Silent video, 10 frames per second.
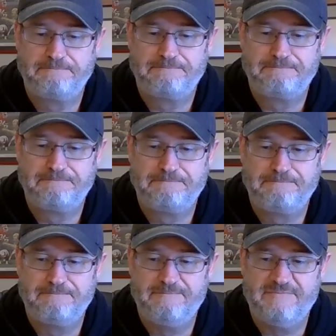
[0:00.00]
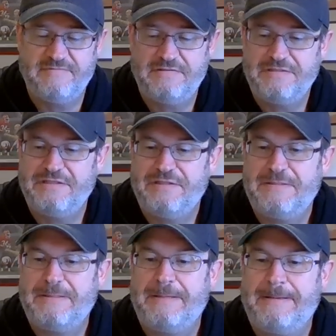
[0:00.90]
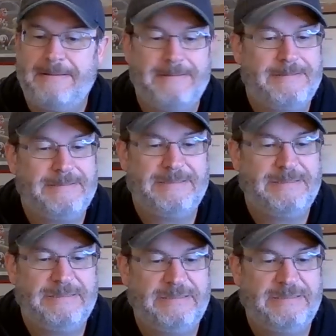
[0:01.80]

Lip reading: Nothing is said.